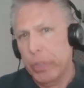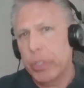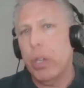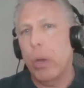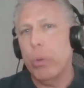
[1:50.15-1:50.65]

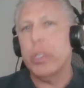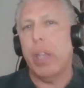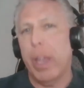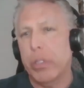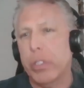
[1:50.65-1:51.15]
This goes
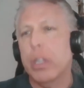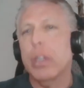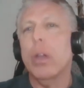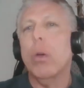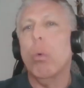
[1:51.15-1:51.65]
against
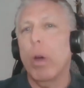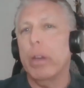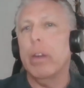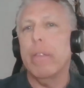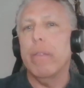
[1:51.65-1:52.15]
what